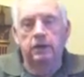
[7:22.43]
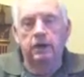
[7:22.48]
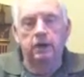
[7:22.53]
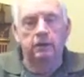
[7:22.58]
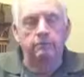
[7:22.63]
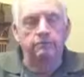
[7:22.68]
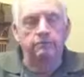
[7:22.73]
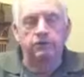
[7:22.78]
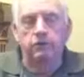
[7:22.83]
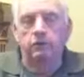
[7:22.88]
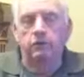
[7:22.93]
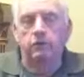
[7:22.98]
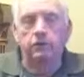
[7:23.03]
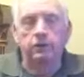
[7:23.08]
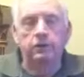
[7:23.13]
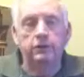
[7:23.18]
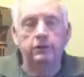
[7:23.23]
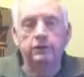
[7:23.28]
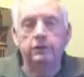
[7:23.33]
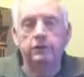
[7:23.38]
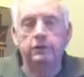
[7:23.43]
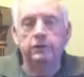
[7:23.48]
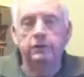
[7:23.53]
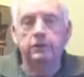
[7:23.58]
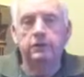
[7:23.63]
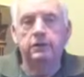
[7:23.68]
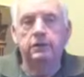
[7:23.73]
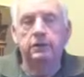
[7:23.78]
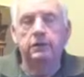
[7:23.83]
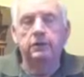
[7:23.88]
I'm sorry,
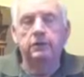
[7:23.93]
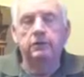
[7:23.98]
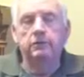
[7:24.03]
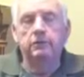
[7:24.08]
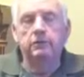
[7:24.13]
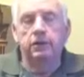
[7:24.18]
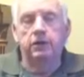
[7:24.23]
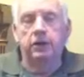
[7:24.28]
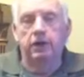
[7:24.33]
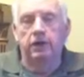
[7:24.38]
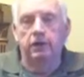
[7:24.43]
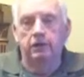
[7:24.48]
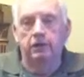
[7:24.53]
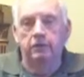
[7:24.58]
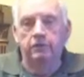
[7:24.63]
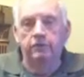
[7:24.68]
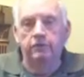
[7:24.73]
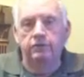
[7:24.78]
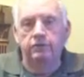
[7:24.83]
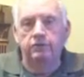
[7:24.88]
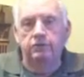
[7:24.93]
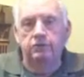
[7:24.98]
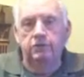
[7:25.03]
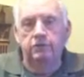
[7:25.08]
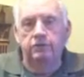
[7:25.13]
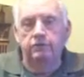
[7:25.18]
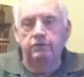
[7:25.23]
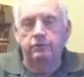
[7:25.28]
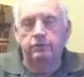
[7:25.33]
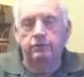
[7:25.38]
but I love this
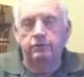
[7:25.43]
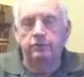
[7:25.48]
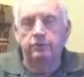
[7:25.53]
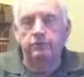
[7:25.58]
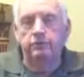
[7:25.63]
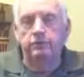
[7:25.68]
country,